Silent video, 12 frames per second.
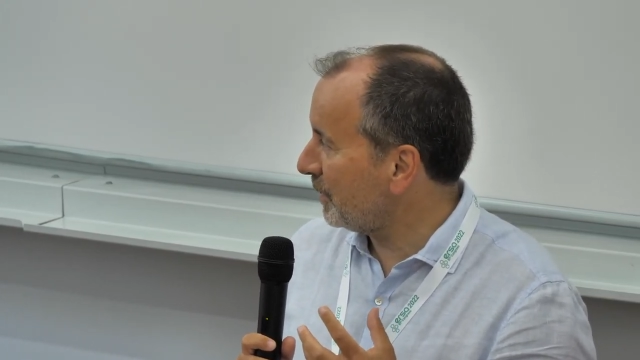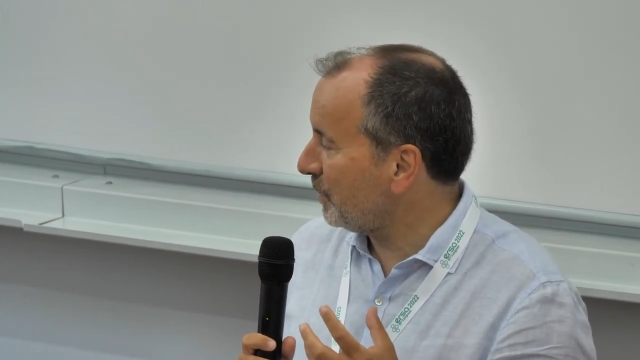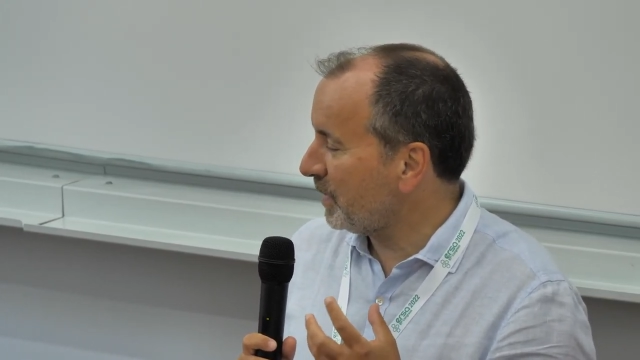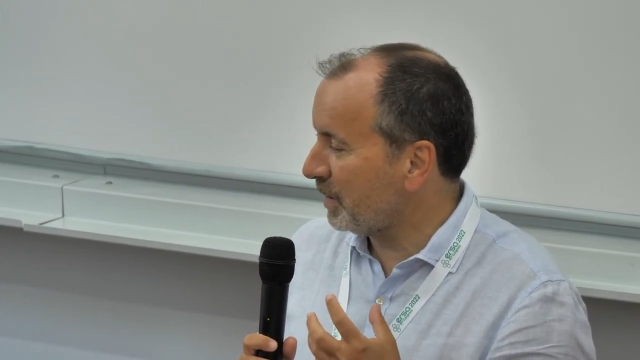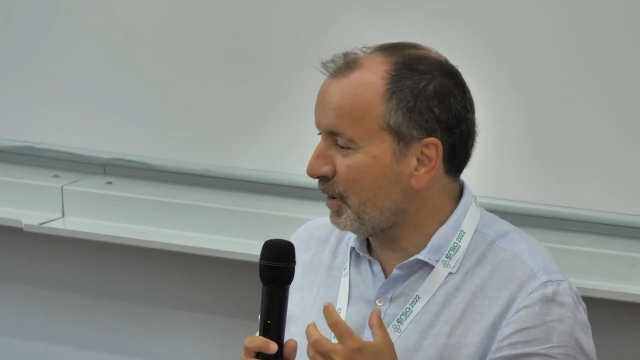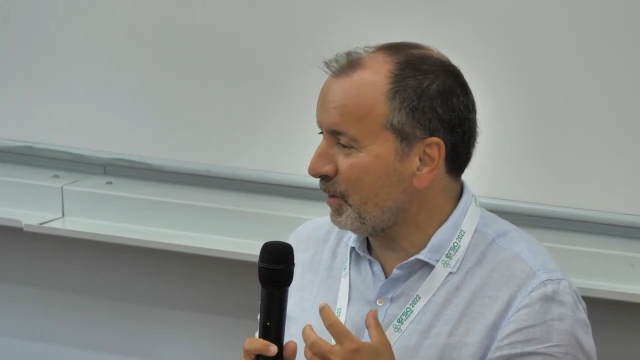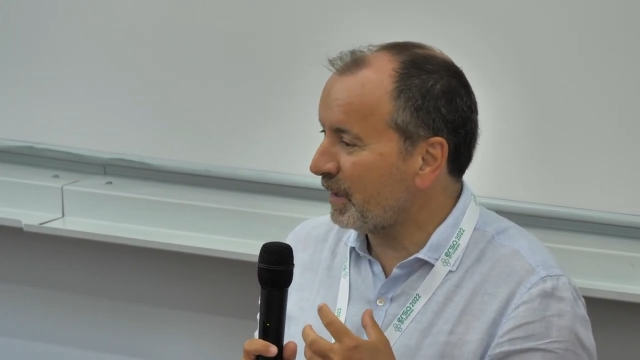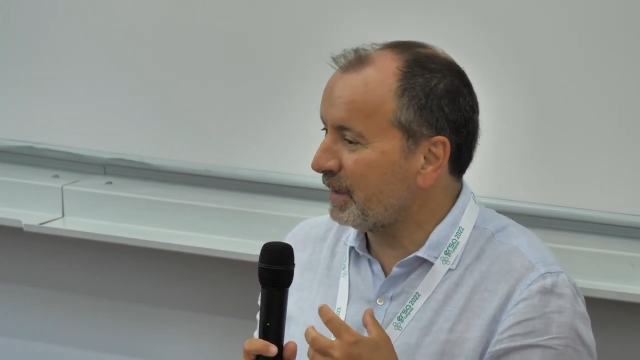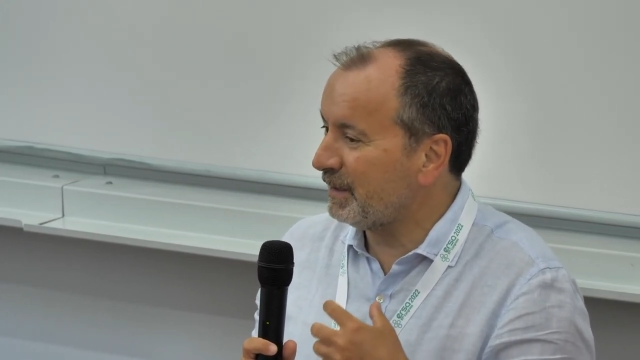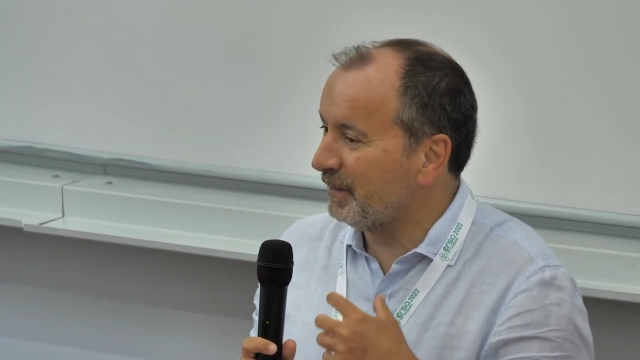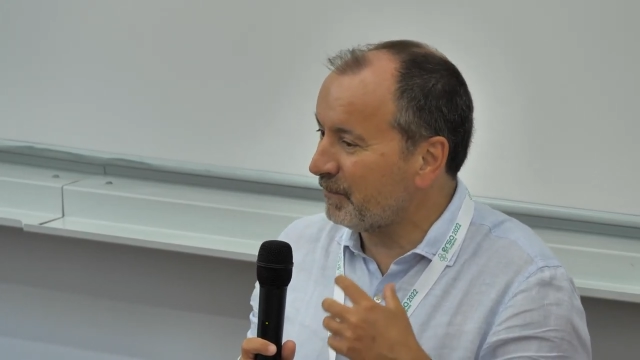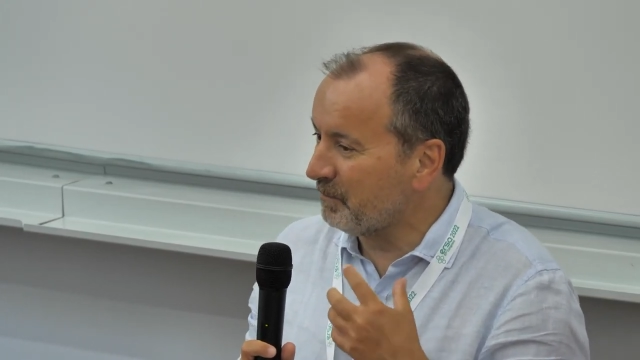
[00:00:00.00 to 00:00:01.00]
and we can look
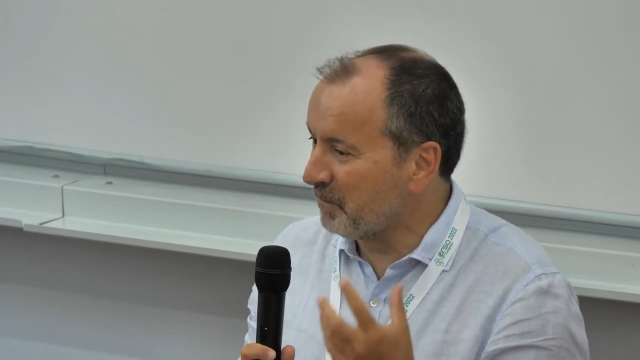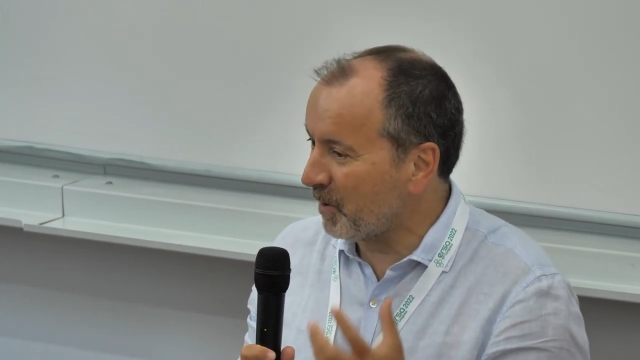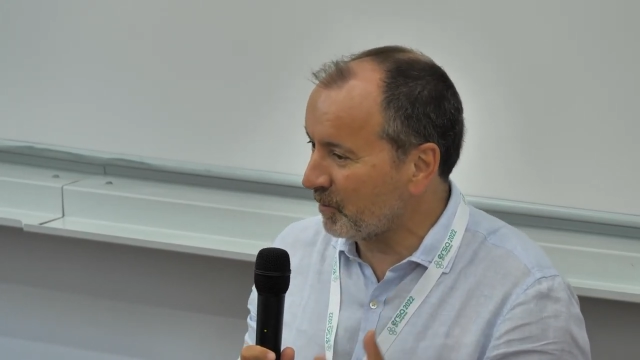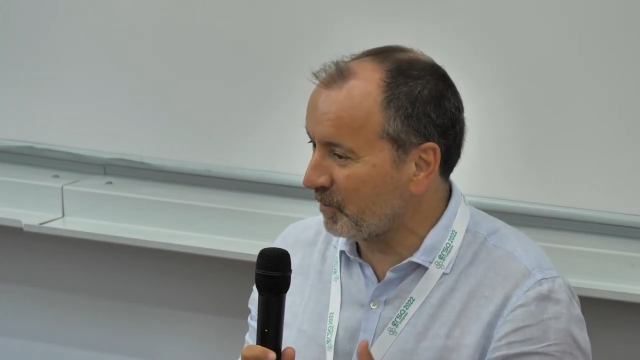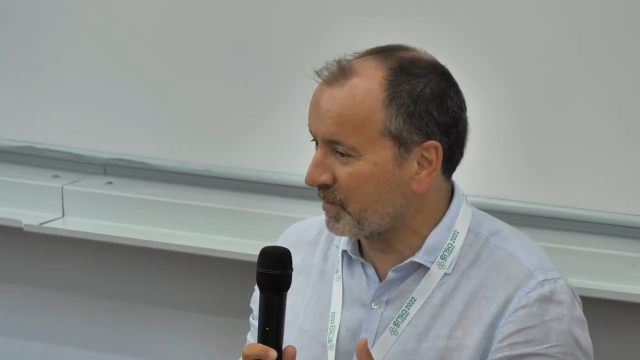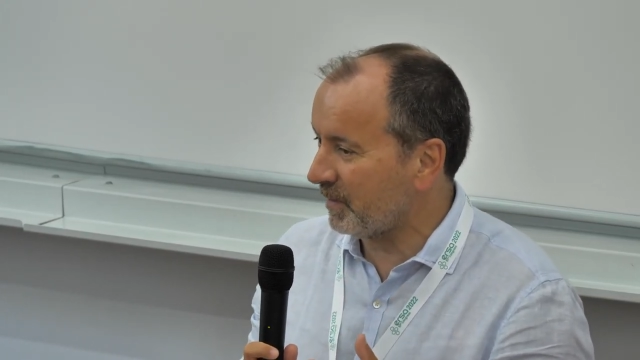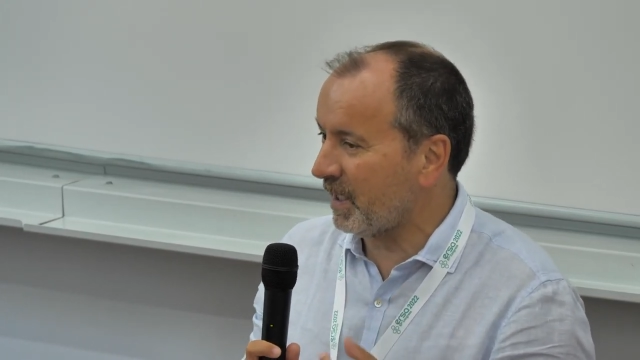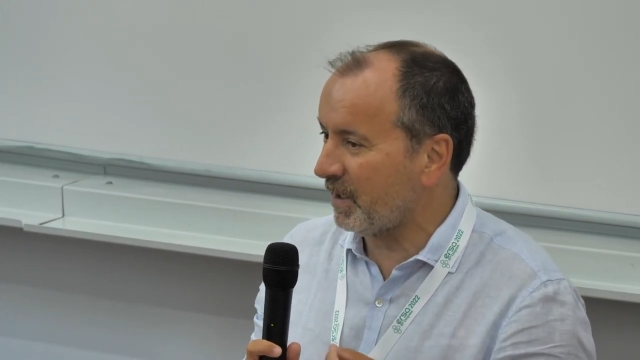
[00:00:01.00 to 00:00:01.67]
at different models of how